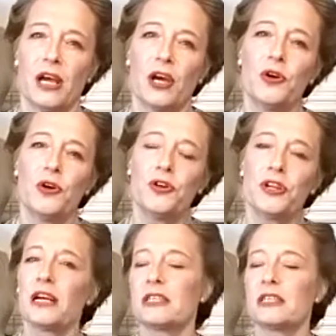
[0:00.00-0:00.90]
and Hunya
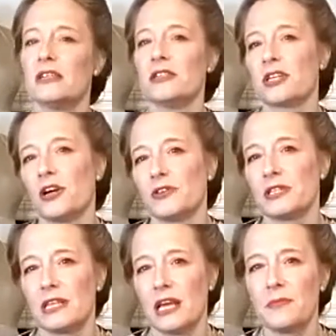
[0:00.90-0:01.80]
had to undergo the
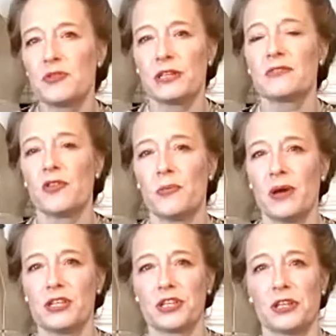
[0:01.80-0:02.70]
same
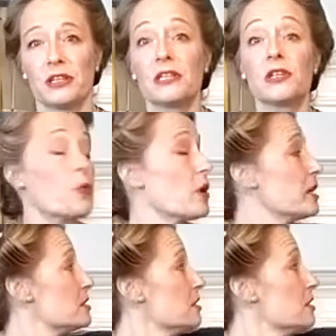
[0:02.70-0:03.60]
transformation that had
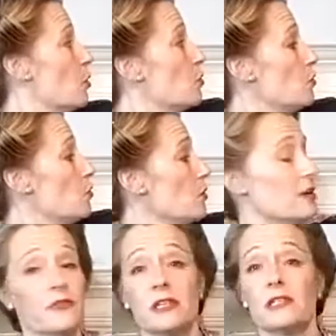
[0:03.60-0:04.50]
awaited all
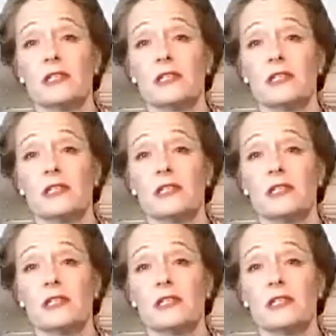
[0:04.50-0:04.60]
of these